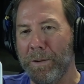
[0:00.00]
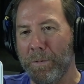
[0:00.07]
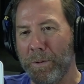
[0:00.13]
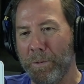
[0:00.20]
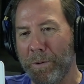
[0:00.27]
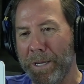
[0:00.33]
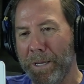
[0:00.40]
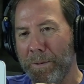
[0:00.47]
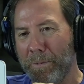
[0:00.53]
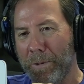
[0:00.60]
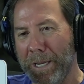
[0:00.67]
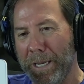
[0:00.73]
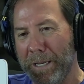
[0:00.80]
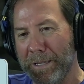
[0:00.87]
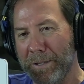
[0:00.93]

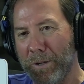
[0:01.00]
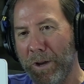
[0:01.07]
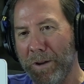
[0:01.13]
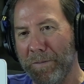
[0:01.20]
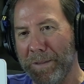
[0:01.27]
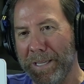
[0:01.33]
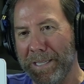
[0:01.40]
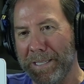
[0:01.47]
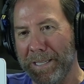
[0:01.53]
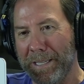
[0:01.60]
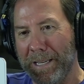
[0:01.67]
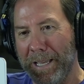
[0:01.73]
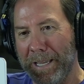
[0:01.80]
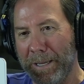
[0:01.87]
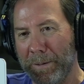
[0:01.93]
We can solve these in
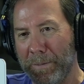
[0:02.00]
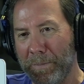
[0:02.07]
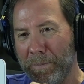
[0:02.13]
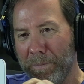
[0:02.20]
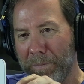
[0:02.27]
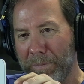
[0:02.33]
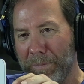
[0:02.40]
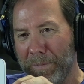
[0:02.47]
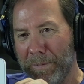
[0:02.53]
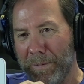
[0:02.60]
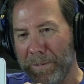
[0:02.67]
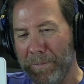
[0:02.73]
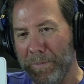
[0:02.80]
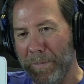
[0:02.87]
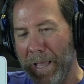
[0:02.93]
like
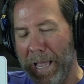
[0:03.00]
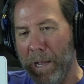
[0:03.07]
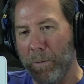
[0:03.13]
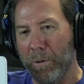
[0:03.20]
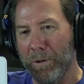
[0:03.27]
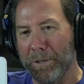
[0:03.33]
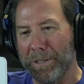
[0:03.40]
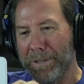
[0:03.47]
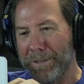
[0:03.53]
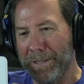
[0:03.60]
hours,